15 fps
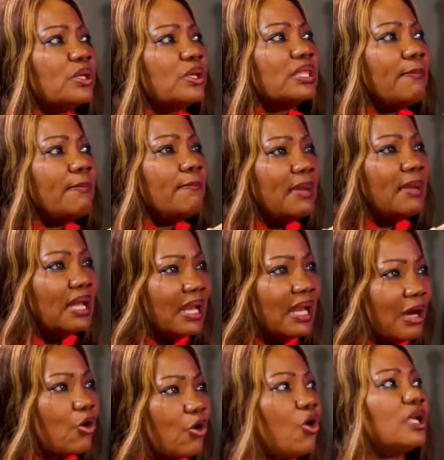with a
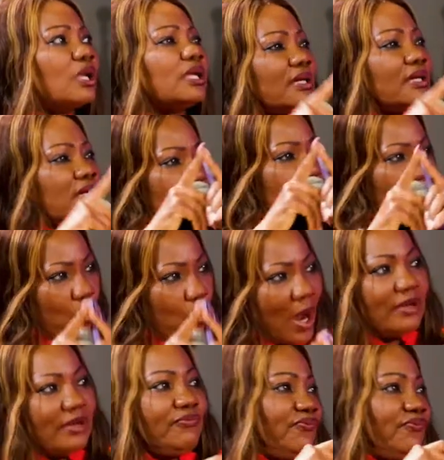melancholic
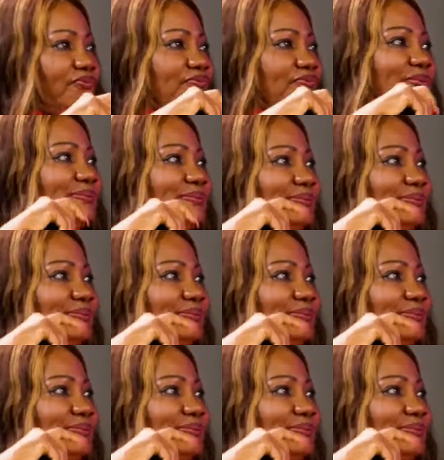wife?